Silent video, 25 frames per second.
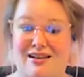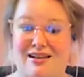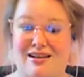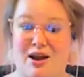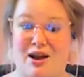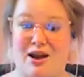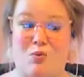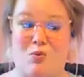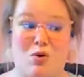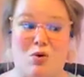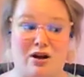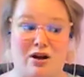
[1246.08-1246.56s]
that
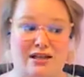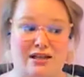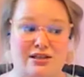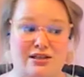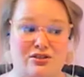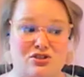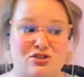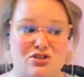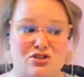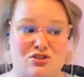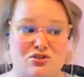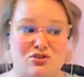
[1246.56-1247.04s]
I
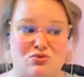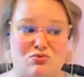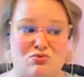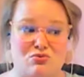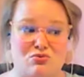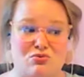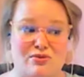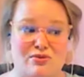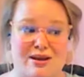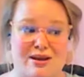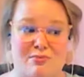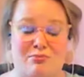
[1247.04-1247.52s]
wanted
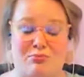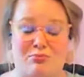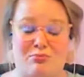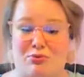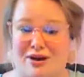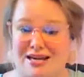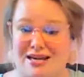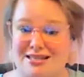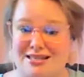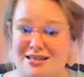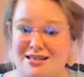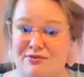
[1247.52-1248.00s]
to
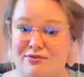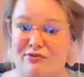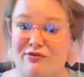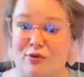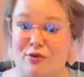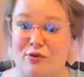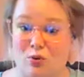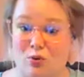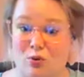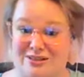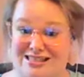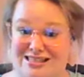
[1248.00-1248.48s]
embrace and
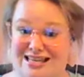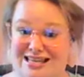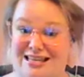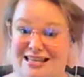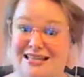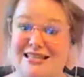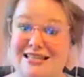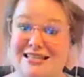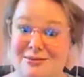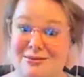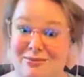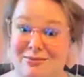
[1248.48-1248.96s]
fold
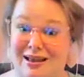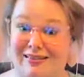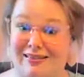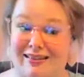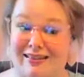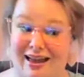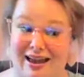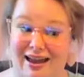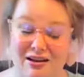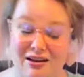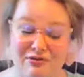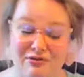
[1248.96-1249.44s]
into my
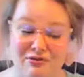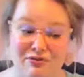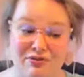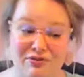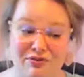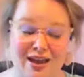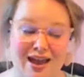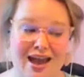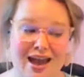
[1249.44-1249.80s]
life.